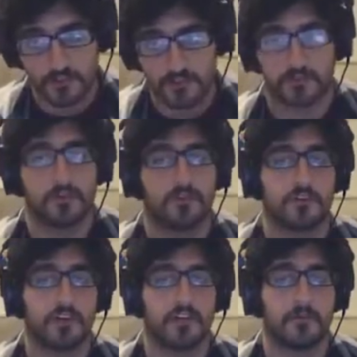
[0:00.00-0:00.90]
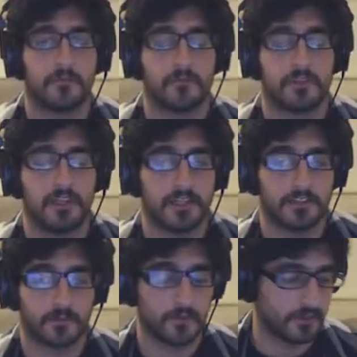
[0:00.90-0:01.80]
the nursing program
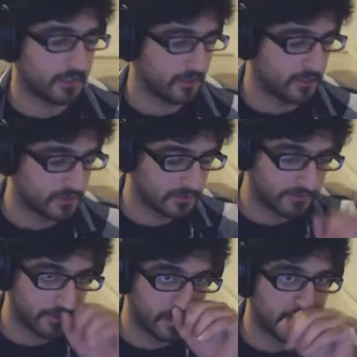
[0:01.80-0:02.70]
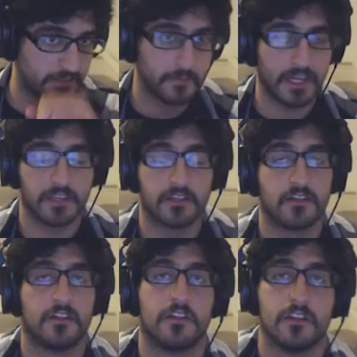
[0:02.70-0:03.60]
at the community college is very high
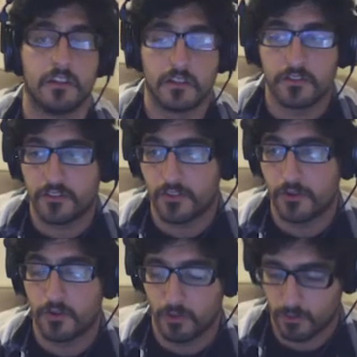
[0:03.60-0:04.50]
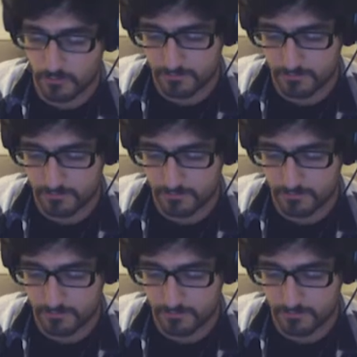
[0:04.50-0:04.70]
demand. So,